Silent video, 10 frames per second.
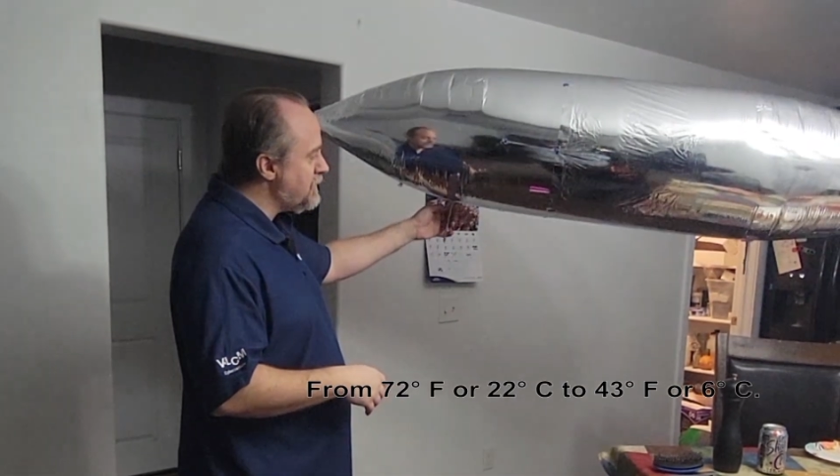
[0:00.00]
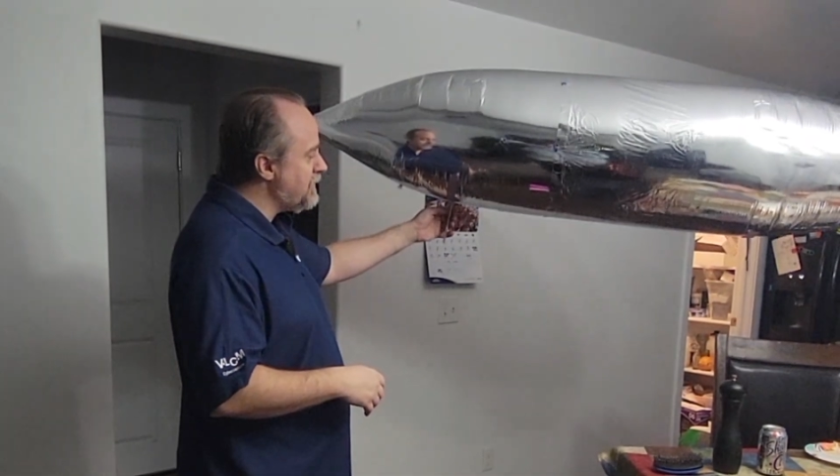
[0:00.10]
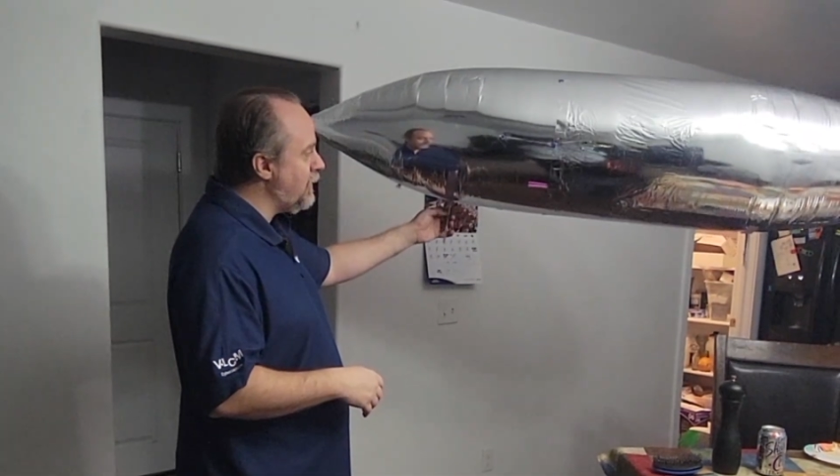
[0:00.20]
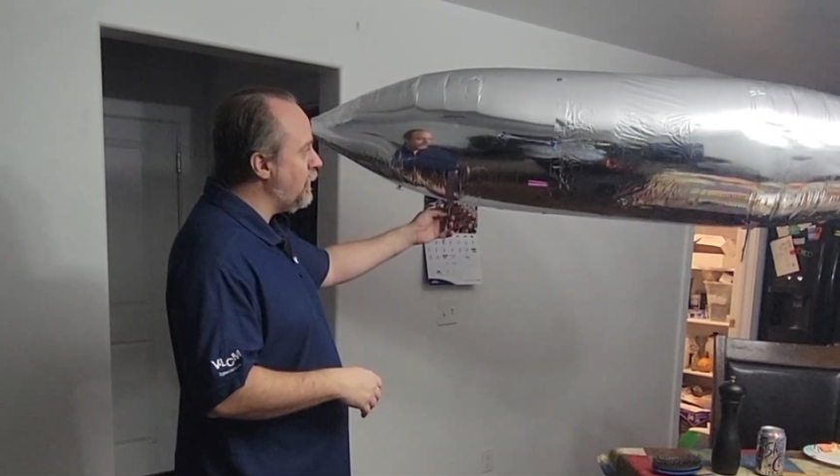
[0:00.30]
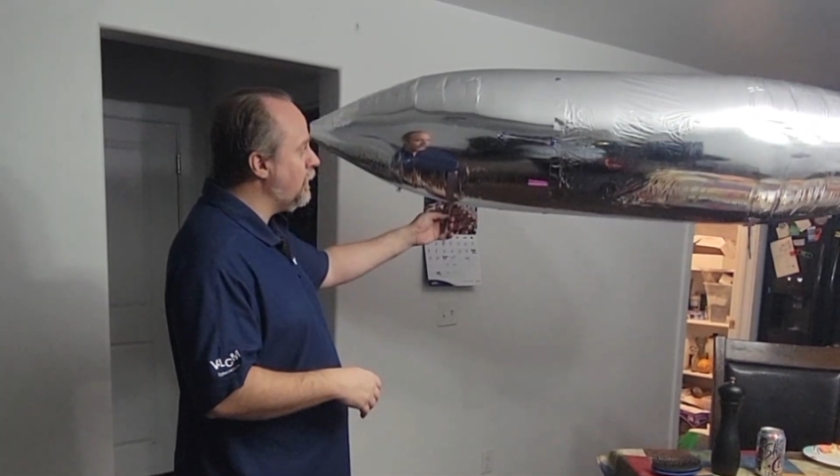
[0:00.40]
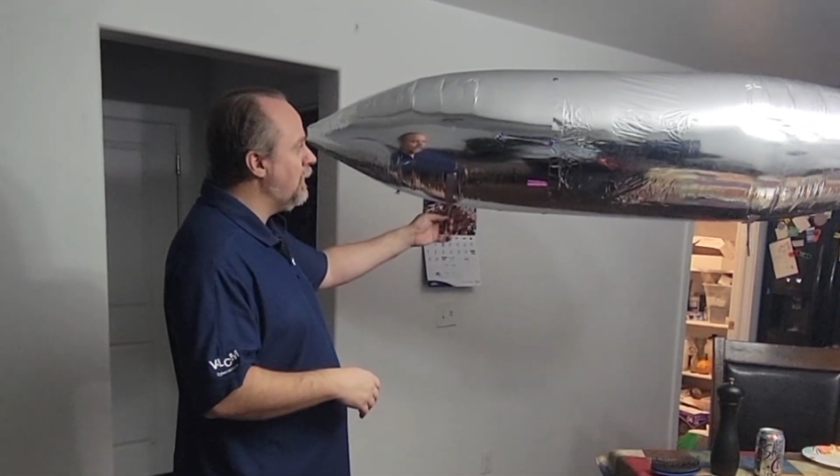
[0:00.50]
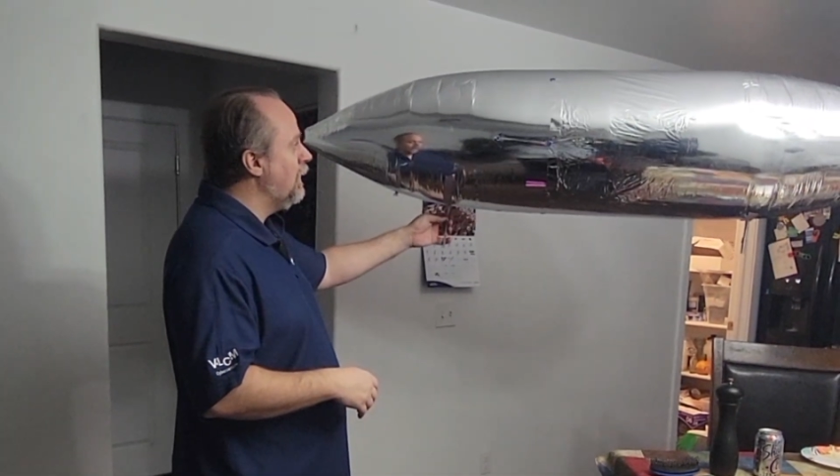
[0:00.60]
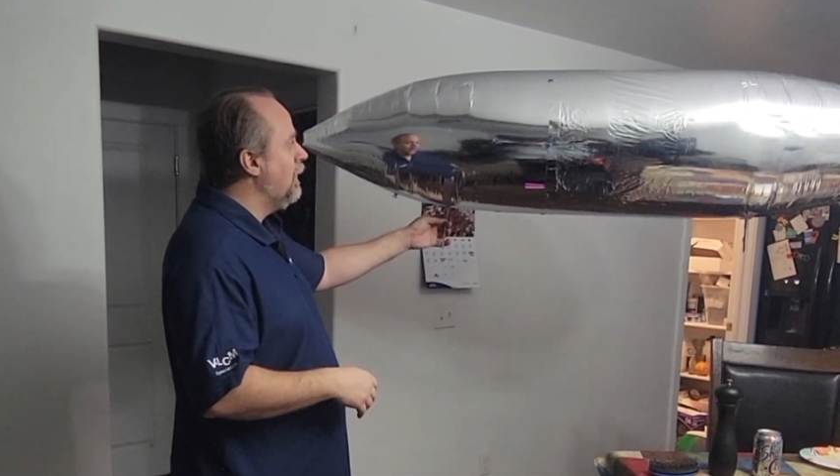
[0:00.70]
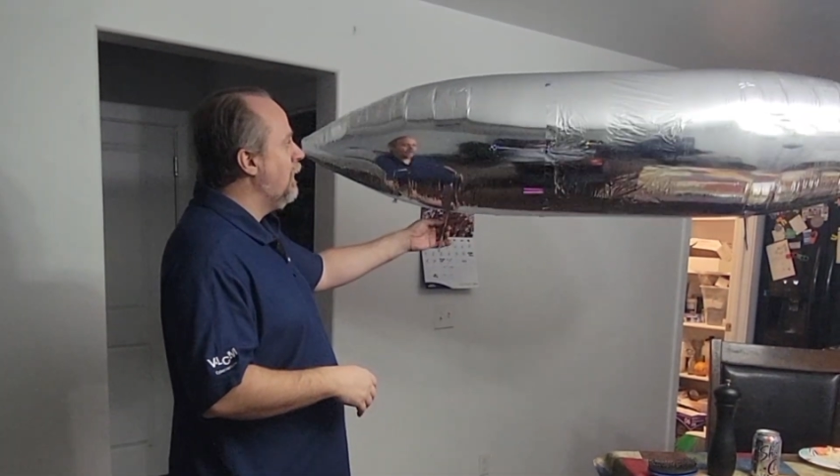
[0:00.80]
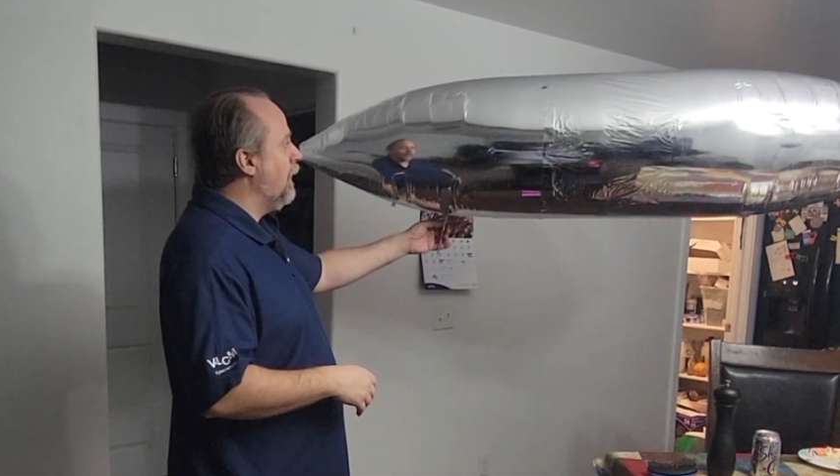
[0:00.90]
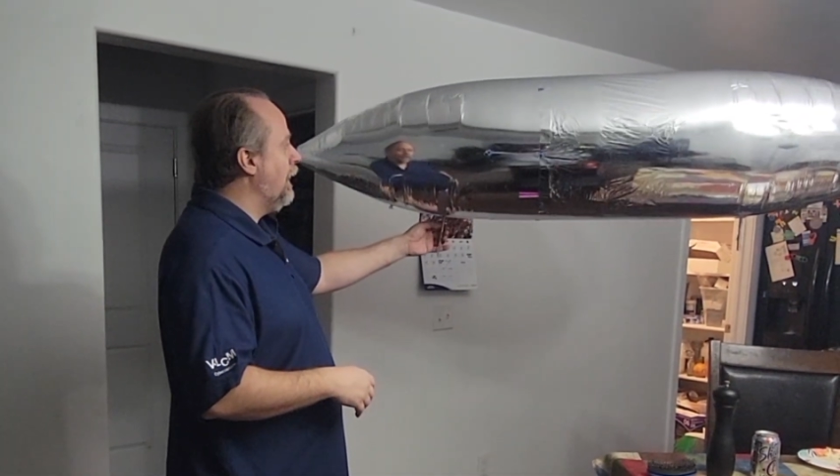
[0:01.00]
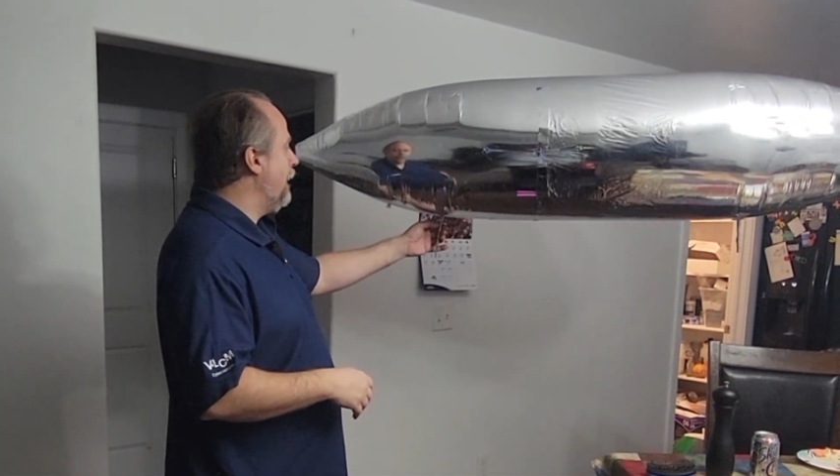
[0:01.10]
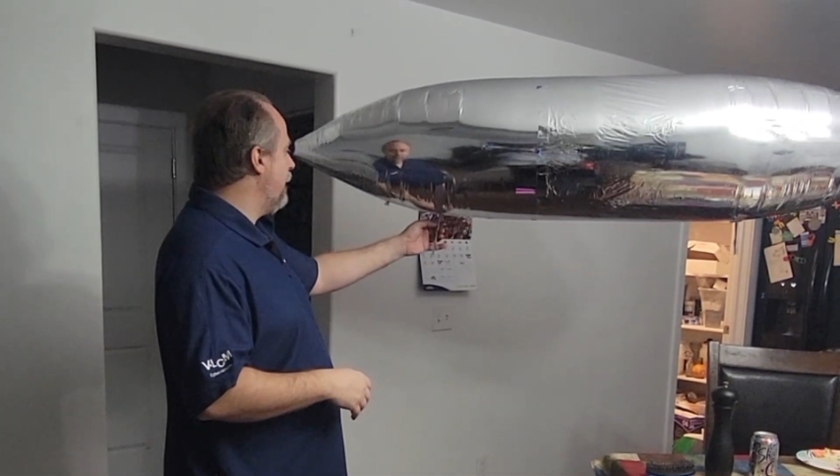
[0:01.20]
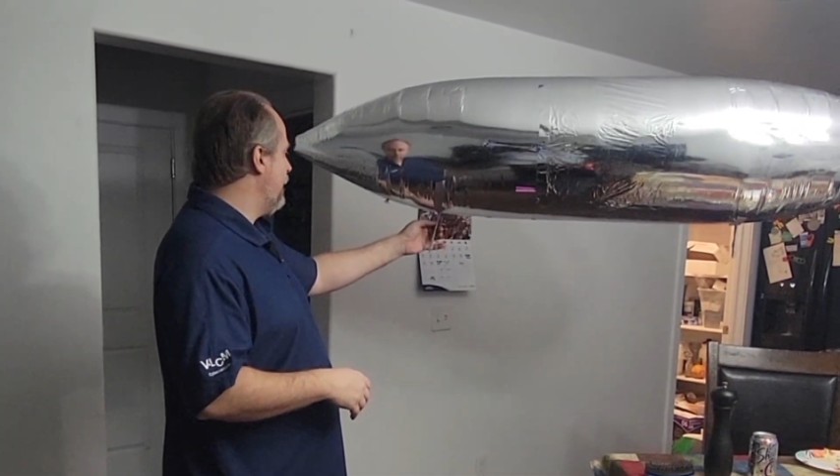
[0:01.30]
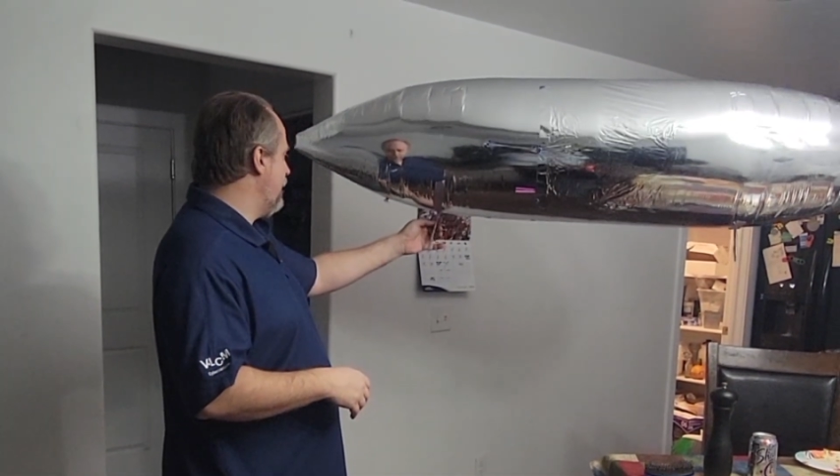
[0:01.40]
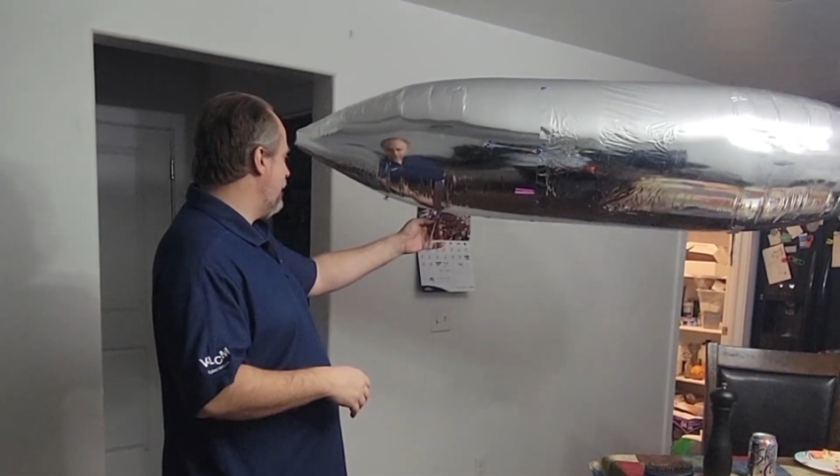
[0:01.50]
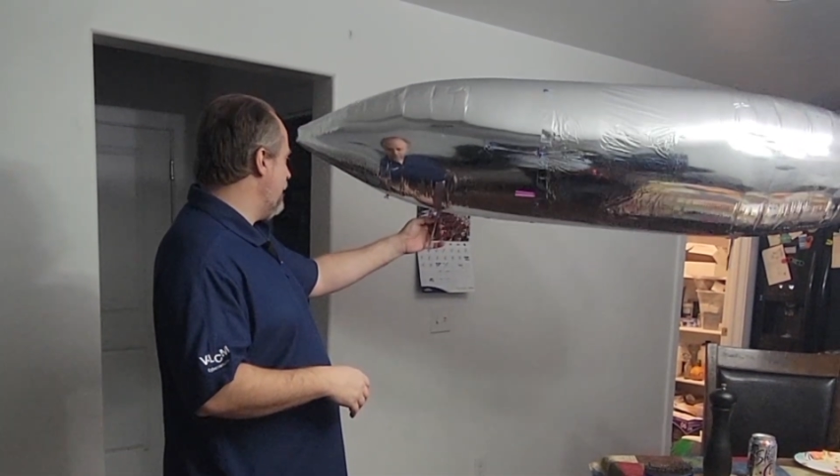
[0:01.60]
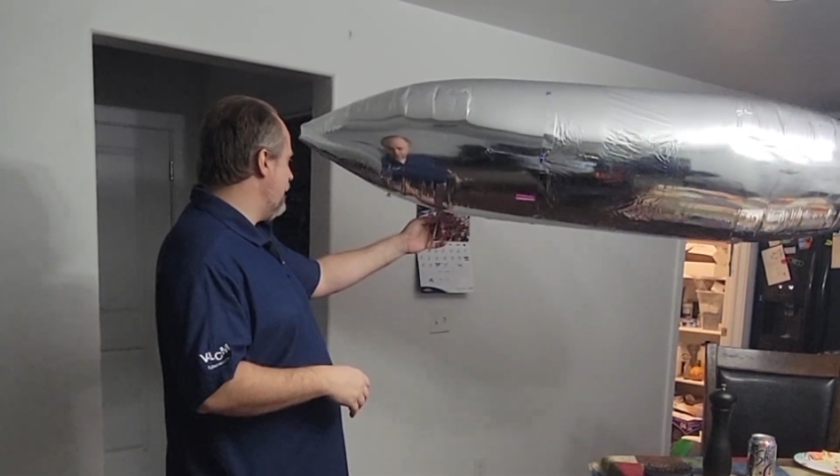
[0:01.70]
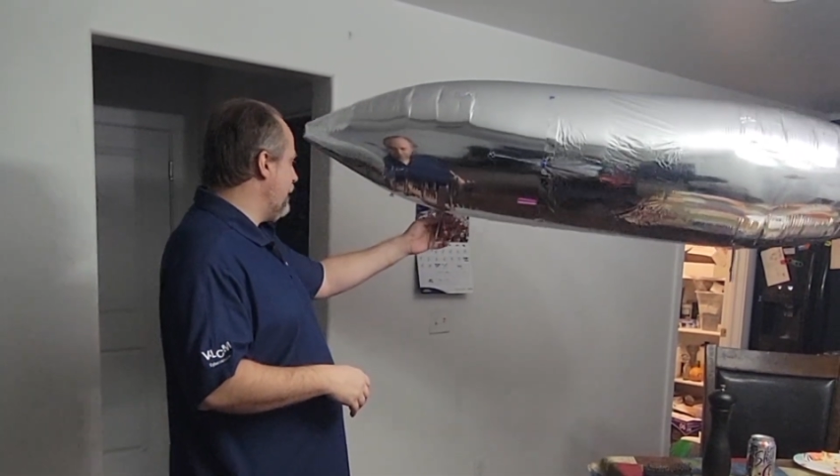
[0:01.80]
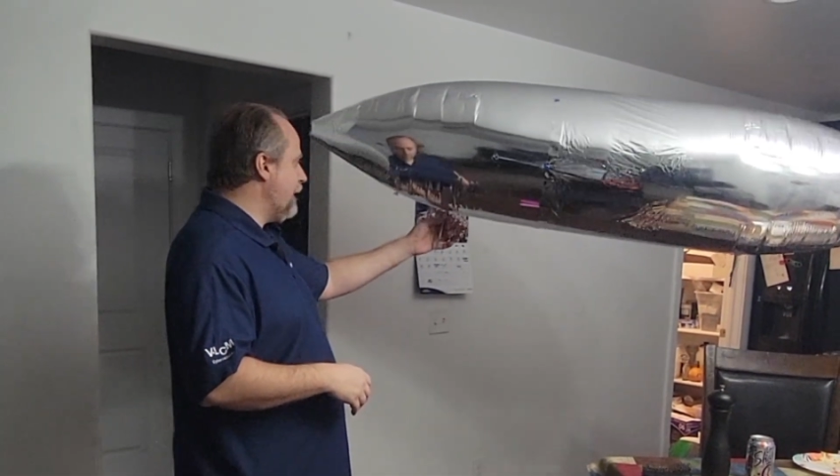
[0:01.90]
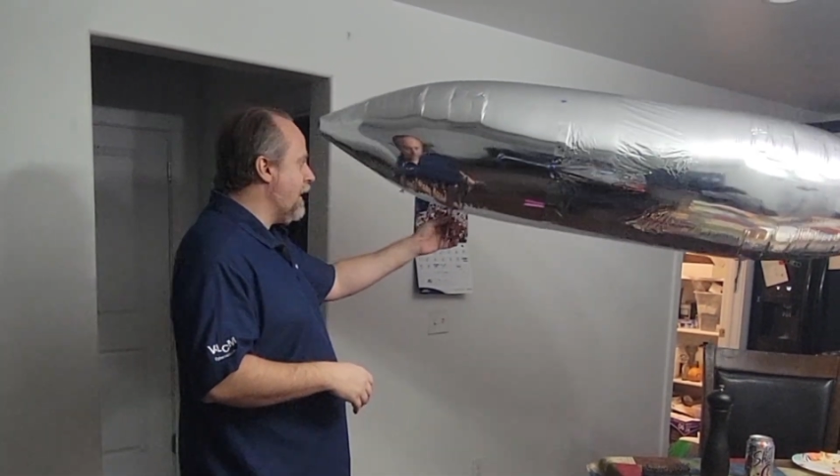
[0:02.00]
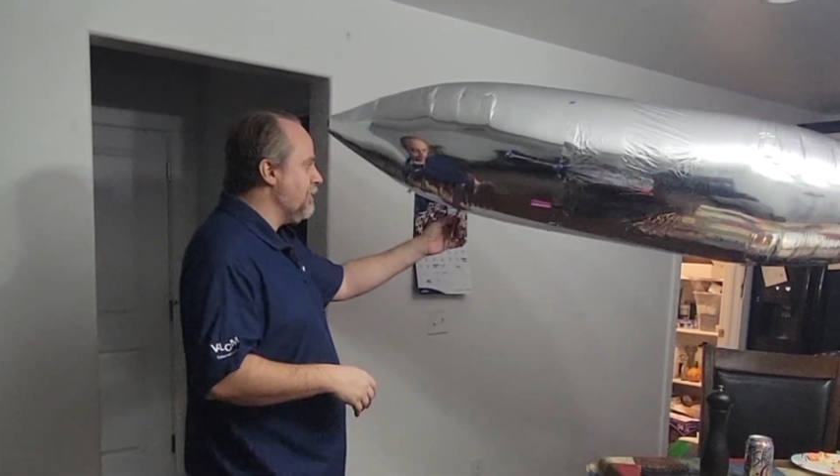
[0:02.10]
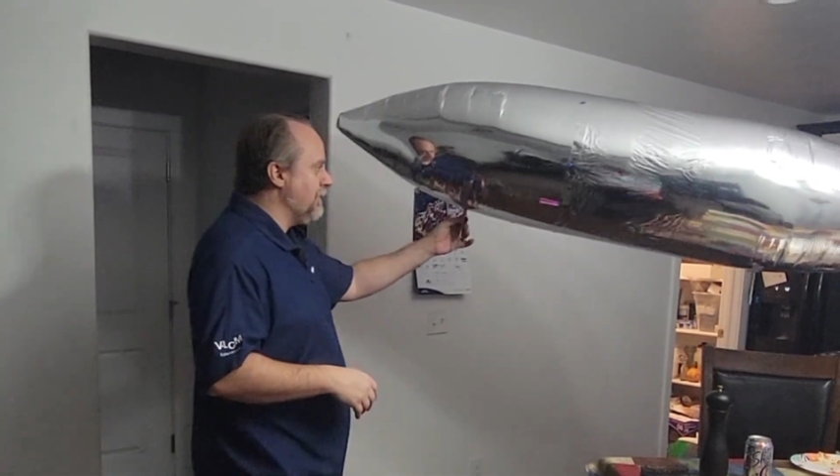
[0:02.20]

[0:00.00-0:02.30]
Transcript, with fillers: so uh, yeah,